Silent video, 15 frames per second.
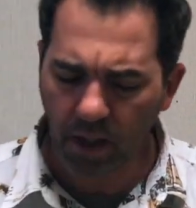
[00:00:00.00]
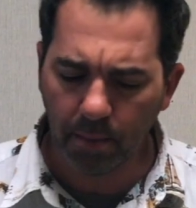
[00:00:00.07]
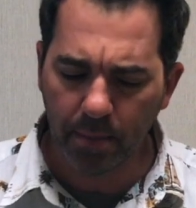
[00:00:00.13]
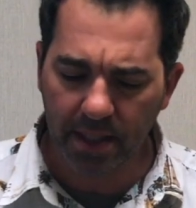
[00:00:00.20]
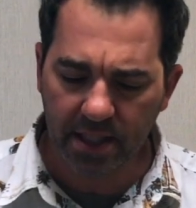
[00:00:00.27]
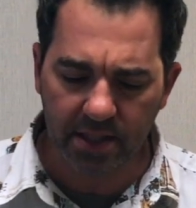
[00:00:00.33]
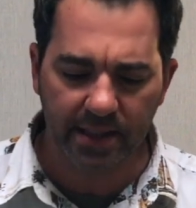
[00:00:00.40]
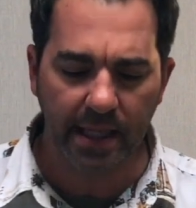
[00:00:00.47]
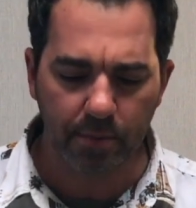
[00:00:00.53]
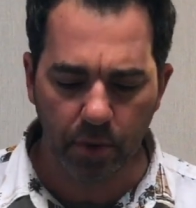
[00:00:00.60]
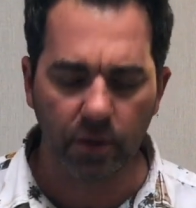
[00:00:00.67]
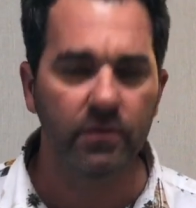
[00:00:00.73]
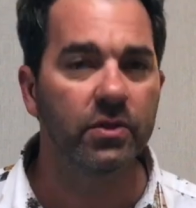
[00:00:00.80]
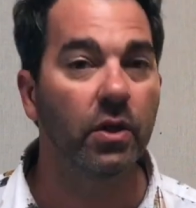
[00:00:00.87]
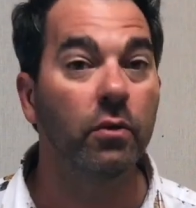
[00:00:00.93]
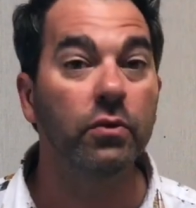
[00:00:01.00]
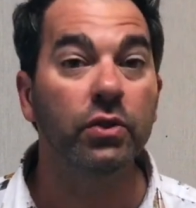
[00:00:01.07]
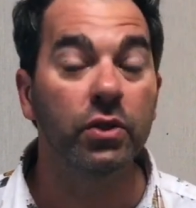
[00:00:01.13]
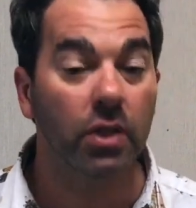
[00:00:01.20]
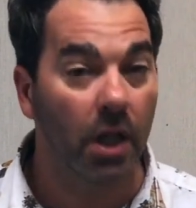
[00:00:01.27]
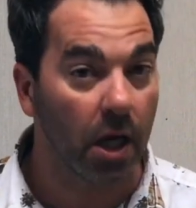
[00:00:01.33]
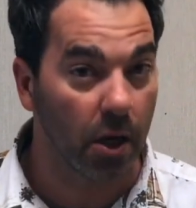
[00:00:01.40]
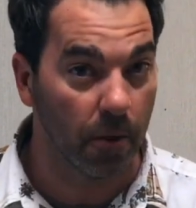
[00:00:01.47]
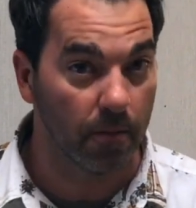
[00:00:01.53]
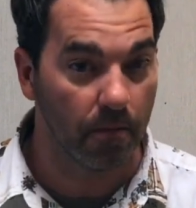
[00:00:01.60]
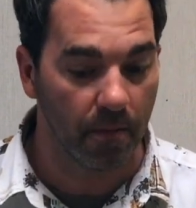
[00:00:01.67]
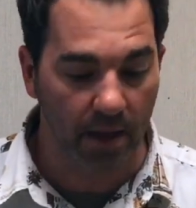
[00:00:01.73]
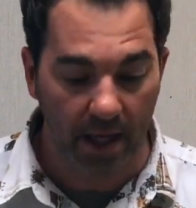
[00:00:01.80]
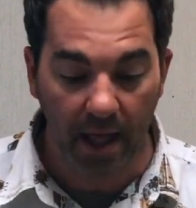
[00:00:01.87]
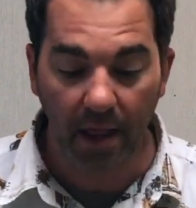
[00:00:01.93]
Because they move so slow.
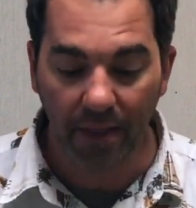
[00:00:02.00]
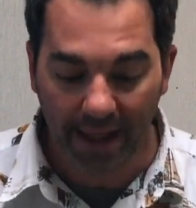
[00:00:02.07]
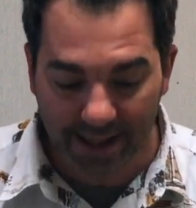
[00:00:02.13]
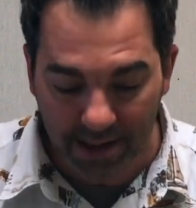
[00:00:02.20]
They